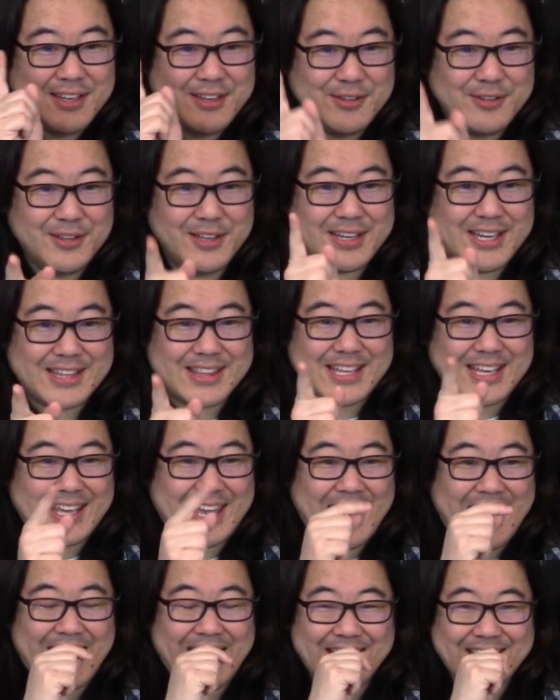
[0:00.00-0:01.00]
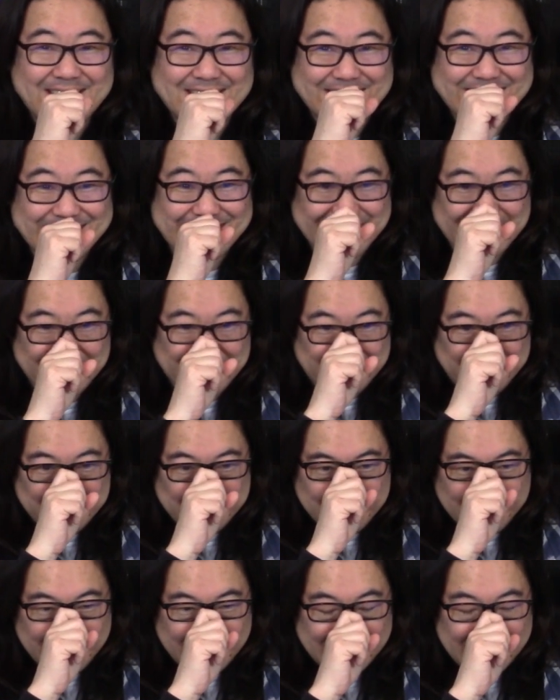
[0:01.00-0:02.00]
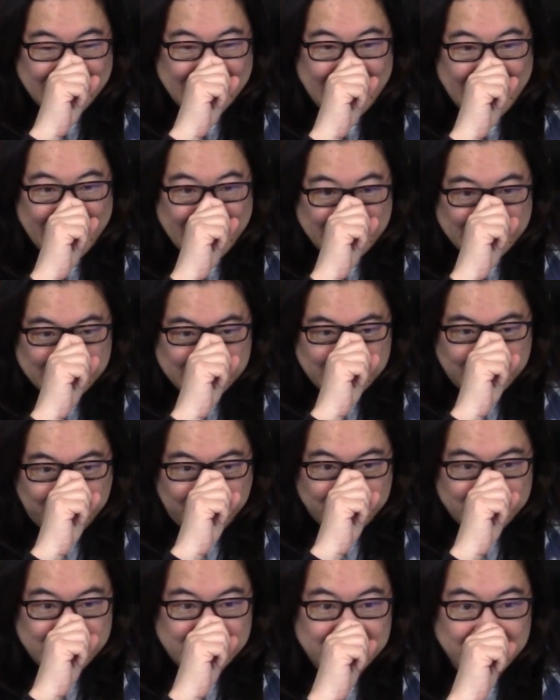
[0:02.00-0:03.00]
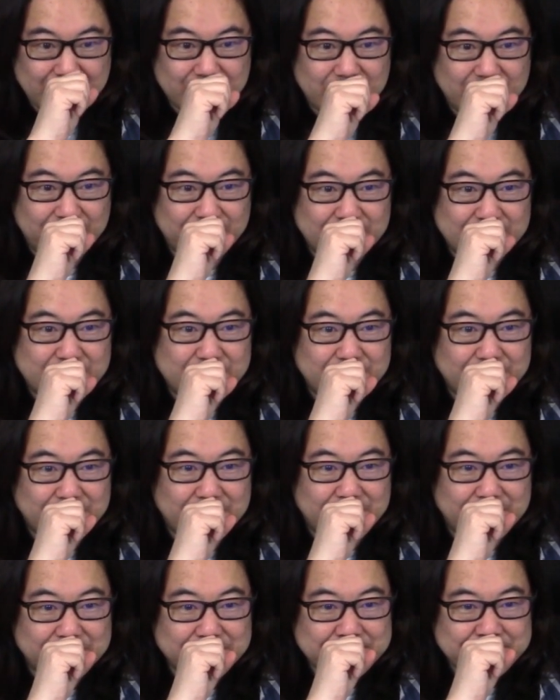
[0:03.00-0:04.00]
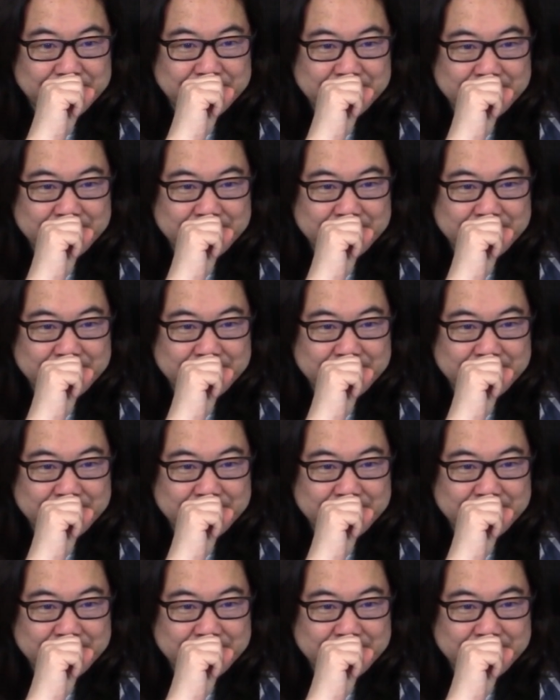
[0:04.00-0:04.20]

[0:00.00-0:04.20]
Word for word: You look at the cannons, dude. You look at the cannons for sure, for sure.